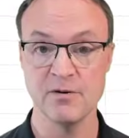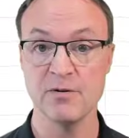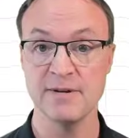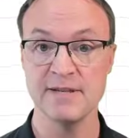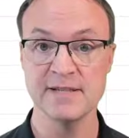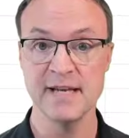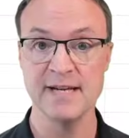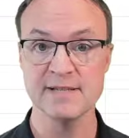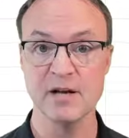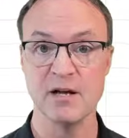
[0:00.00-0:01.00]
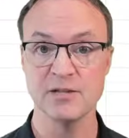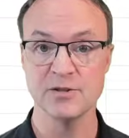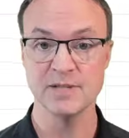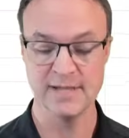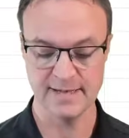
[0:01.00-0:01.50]
So in this case, I'll
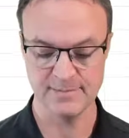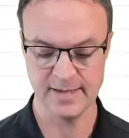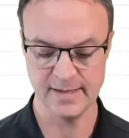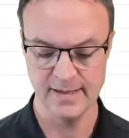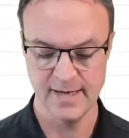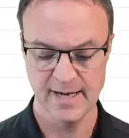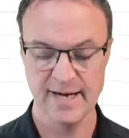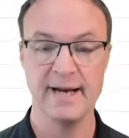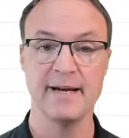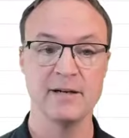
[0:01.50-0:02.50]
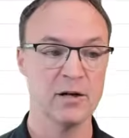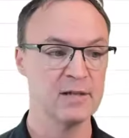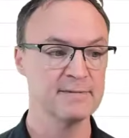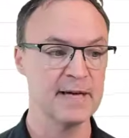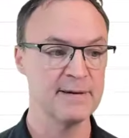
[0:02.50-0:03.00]
just type in and
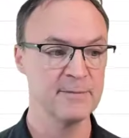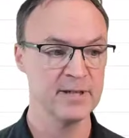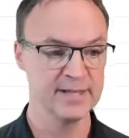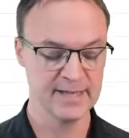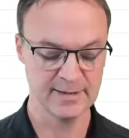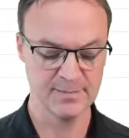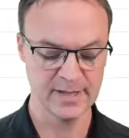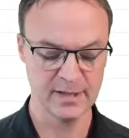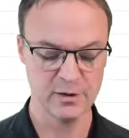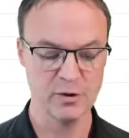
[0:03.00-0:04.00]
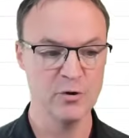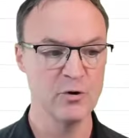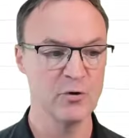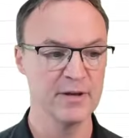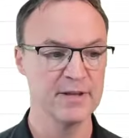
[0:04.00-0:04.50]
I'll, I'm going to type in
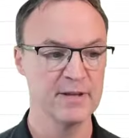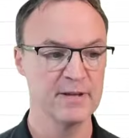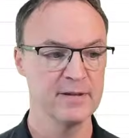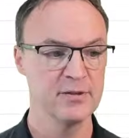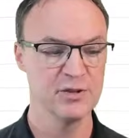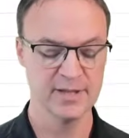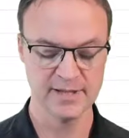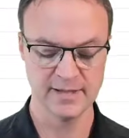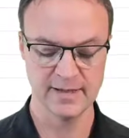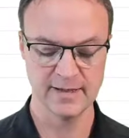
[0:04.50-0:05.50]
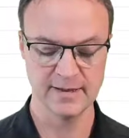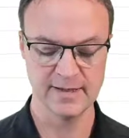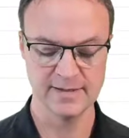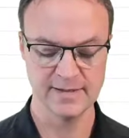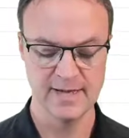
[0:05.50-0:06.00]
north, just like
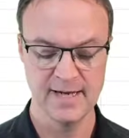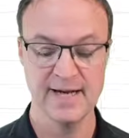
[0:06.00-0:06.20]
this.